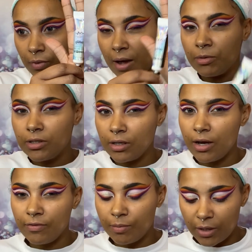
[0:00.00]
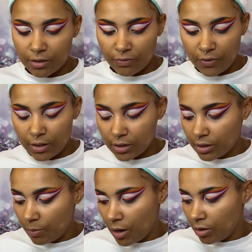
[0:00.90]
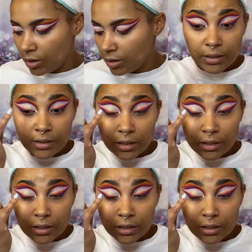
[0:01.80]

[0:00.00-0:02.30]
I'm still having mixed feelings about it.